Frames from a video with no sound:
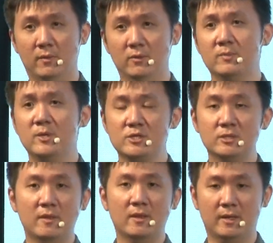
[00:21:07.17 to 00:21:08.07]
So imagine
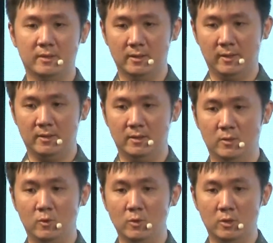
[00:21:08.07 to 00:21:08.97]
this is like there's a
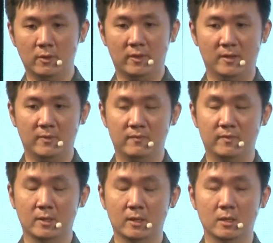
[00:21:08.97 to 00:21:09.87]
whole concept of
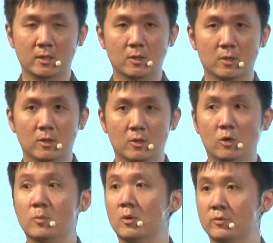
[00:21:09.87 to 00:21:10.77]
a
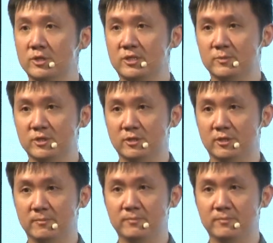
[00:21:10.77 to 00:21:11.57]
home ownership journey.